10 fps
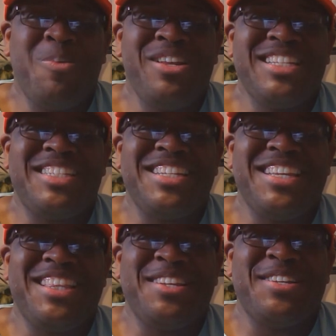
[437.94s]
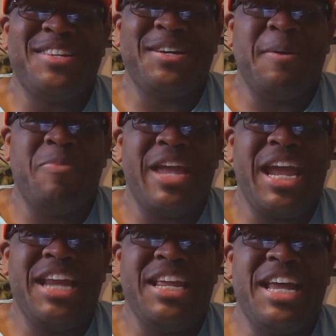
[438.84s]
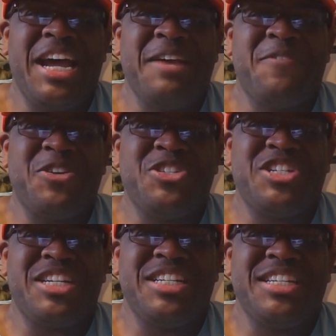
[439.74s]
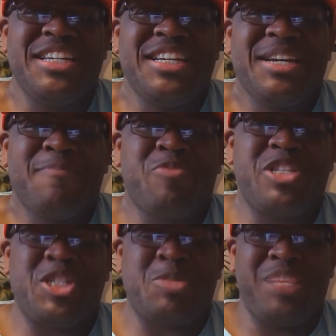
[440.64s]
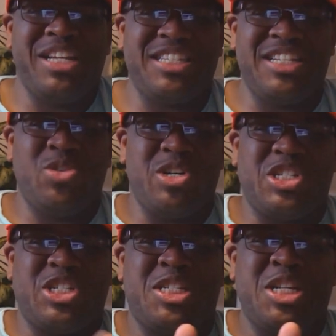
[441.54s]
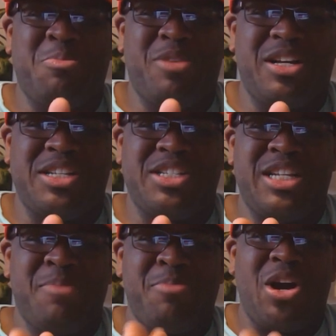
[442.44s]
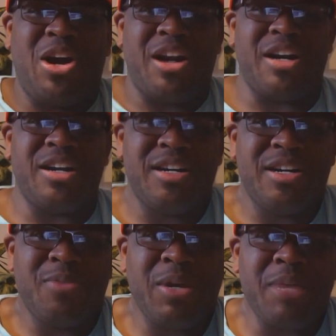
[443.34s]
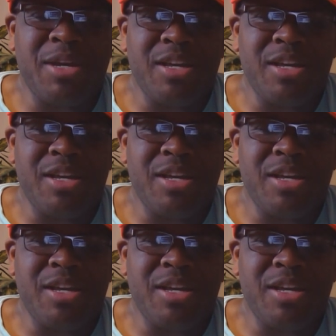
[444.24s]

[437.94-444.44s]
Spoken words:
hoping to see the 89 version splits into a slim car. Wait a minute.